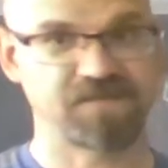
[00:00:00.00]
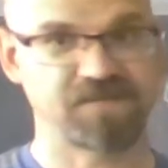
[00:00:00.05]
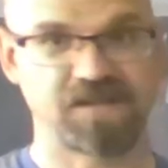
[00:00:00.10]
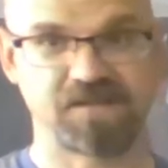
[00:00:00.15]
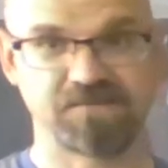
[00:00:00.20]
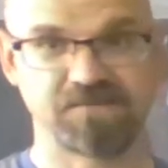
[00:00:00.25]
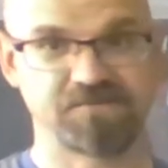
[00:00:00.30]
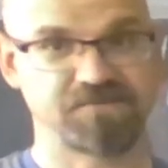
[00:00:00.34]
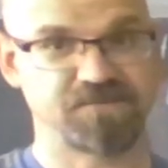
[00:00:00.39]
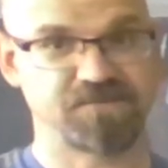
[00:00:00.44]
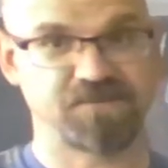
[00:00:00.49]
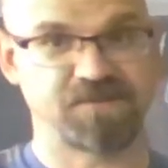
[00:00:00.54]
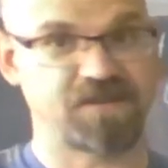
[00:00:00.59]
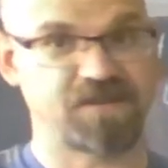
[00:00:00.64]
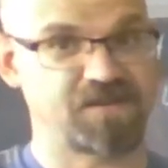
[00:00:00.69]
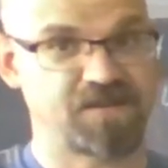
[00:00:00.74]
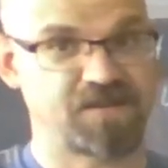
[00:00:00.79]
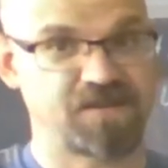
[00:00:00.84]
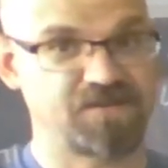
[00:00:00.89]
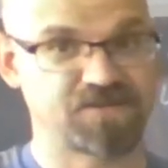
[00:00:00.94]
And on the
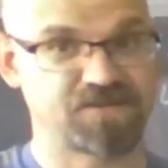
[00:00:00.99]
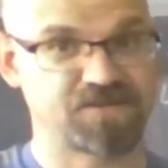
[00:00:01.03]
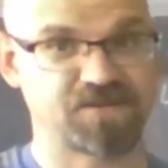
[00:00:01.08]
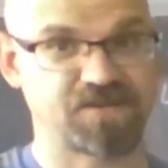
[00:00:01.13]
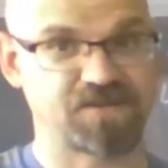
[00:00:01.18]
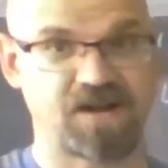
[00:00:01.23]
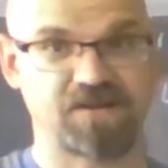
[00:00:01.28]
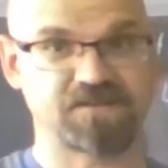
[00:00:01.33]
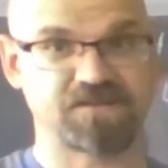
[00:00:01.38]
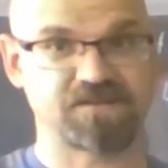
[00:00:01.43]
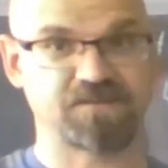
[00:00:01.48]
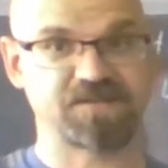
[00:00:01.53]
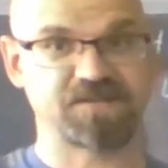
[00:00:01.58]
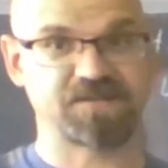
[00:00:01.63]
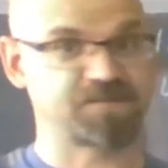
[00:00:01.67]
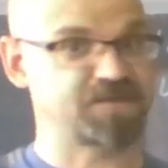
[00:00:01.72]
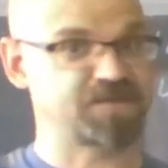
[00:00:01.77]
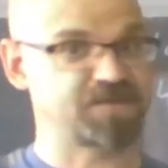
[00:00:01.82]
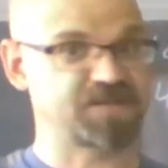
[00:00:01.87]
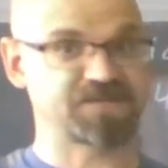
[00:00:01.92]
other hand, you shouldn't hire somebody
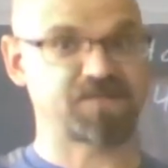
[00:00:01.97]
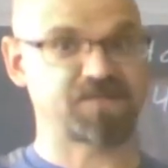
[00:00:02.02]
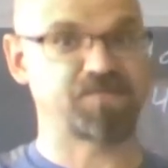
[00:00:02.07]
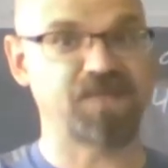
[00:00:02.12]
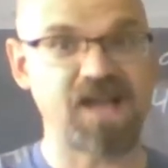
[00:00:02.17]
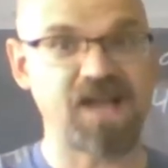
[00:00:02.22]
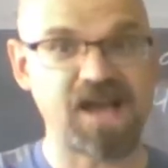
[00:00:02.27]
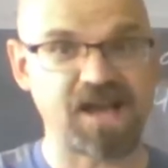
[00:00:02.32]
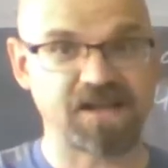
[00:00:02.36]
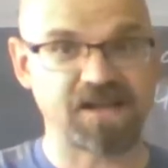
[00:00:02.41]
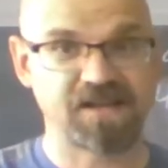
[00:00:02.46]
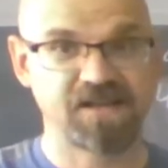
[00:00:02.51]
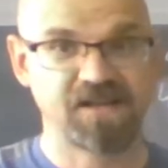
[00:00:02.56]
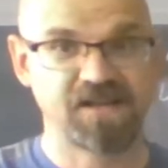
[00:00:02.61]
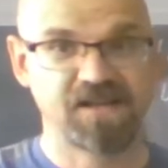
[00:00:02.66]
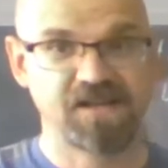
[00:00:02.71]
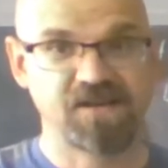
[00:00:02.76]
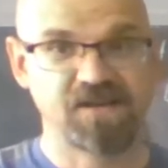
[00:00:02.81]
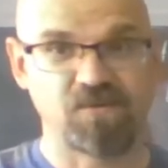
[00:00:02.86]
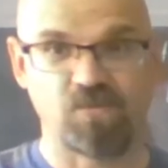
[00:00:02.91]
just because they're black.
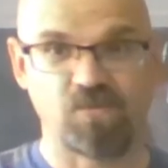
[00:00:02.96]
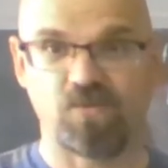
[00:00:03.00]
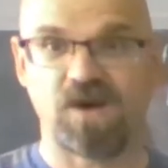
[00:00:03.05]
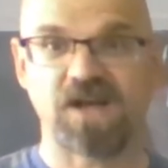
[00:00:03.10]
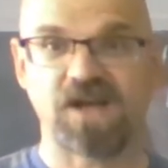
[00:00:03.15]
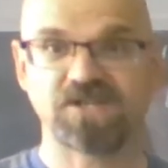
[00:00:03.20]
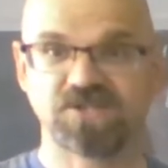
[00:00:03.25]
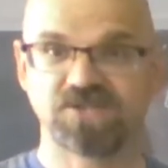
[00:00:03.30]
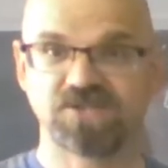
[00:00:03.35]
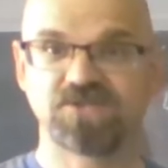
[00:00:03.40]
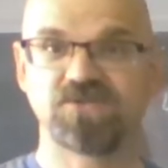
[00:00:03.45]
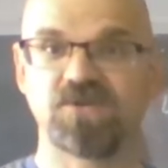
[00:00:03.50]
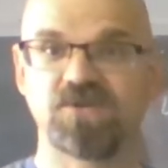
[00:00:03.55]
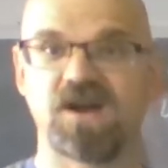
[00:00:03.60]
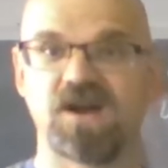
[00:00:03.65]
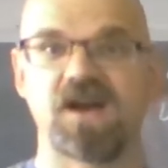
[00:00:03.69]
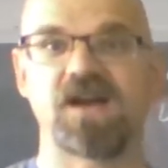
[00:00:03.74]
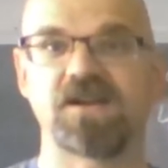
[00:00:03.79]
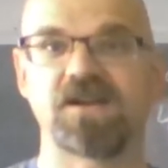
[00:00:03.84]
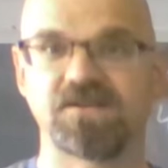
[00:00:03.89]
Why should you
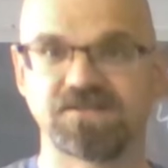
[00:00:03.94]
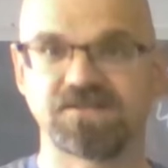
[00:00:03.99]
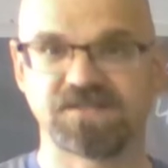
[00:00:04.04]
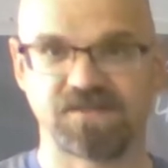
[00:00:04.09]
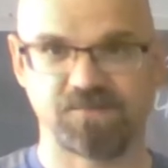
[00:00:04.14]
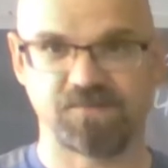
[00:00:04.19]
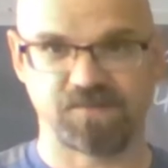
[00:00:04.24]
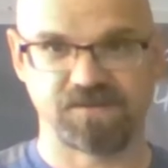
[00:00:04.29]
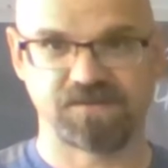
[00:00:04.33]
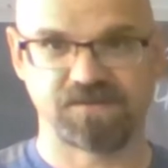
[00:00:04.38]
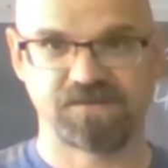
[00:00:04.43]
hire someone?